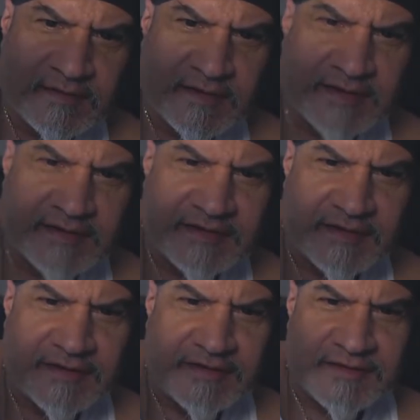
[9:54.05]

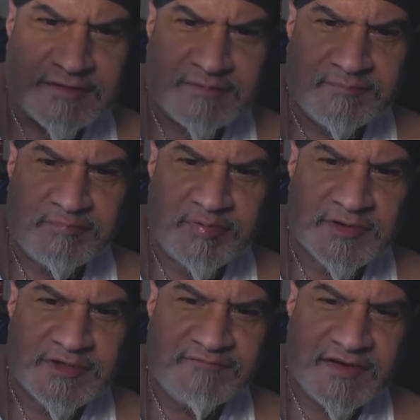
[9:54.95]
I
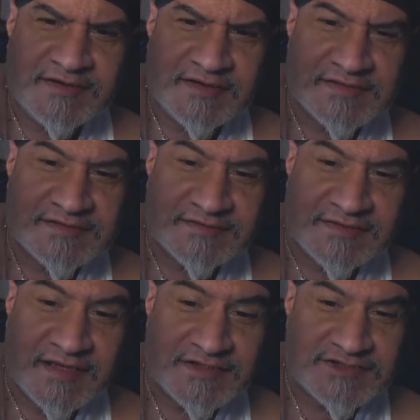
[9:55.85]
believe I did this in
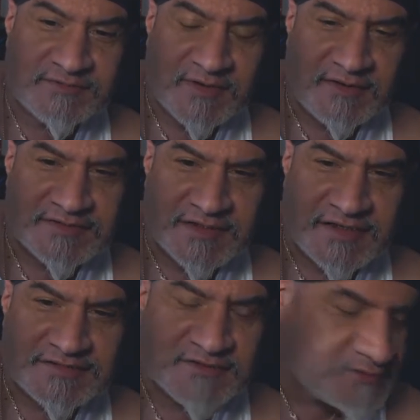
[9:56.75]
detention when I was in
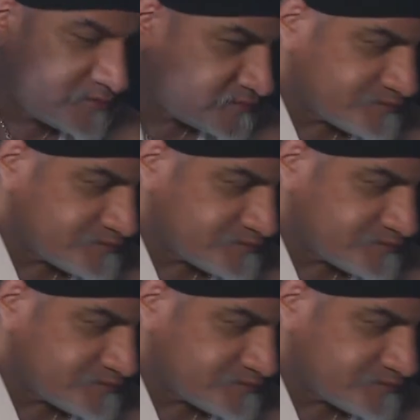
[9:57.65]
high school.